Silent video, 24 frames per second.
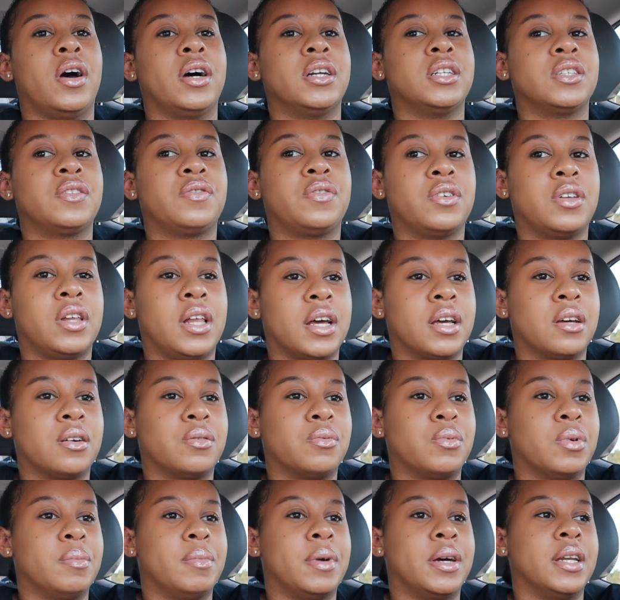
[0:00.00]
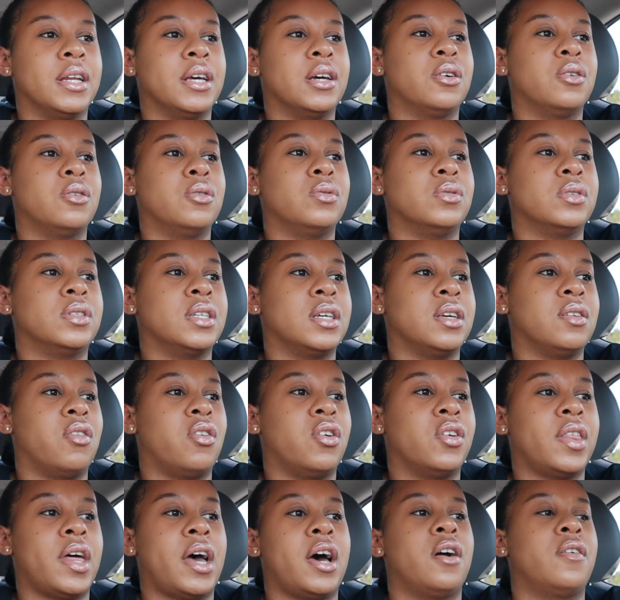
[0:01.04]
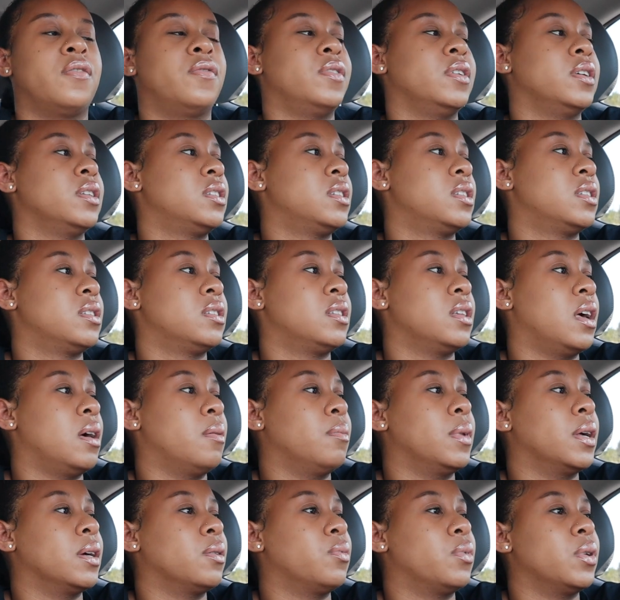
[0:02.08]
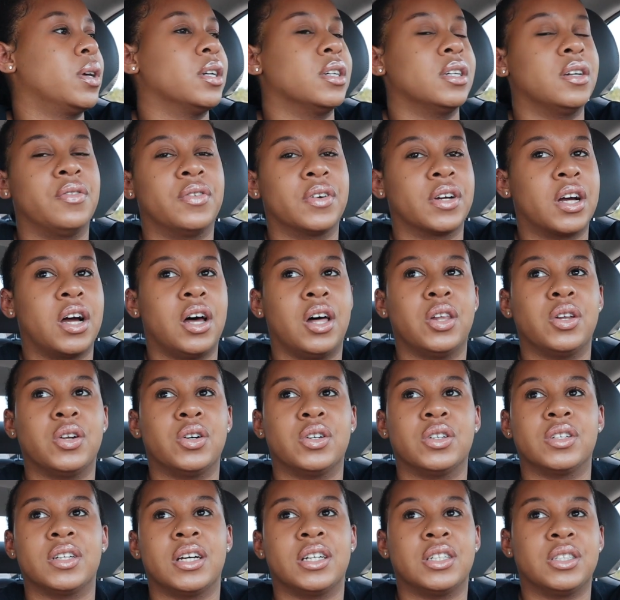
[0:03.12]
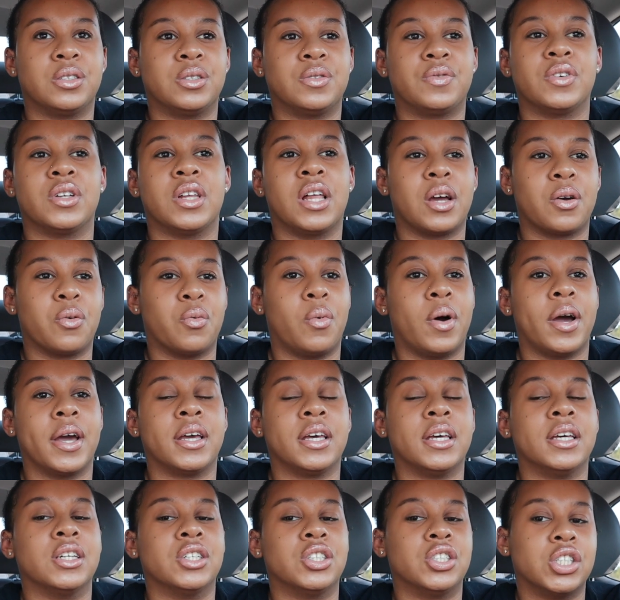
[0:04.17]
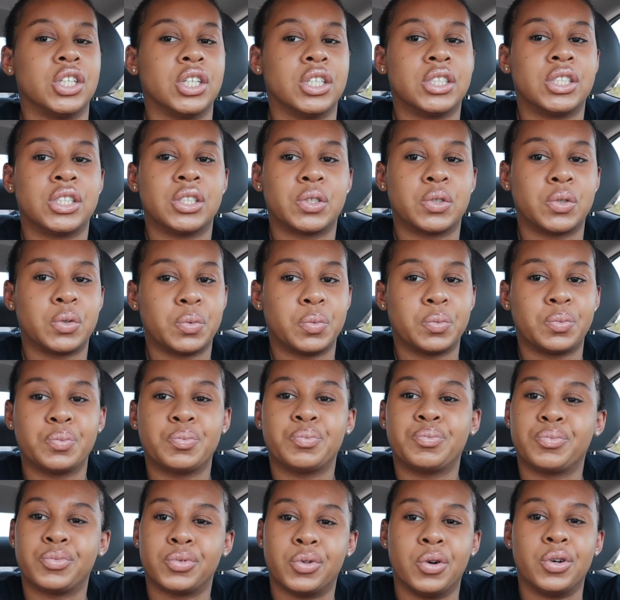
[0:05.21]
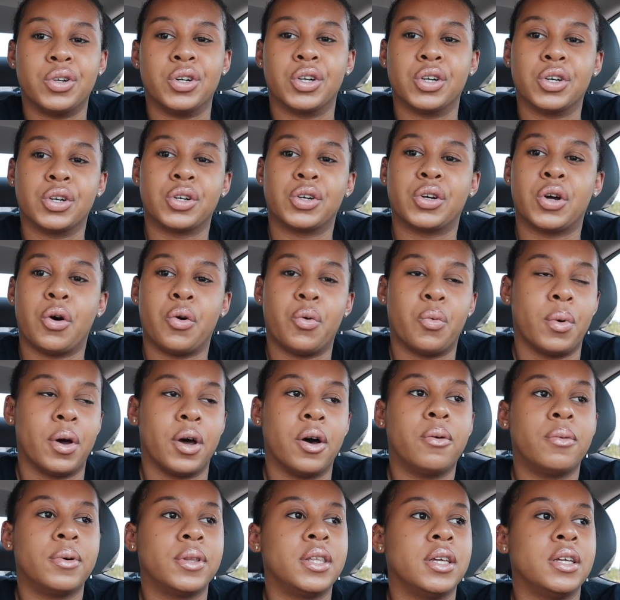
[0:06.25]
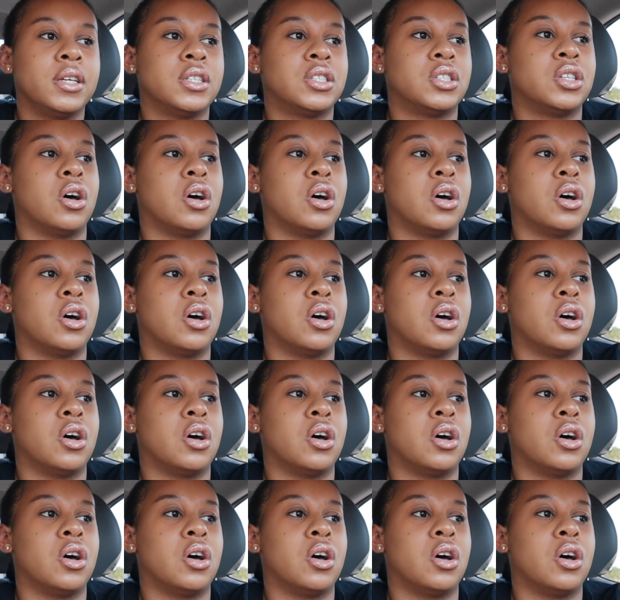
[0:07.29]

I just feel like with my nails and all the outfits I'm like wearing different colors, I just feel like white is just gonna go well with it.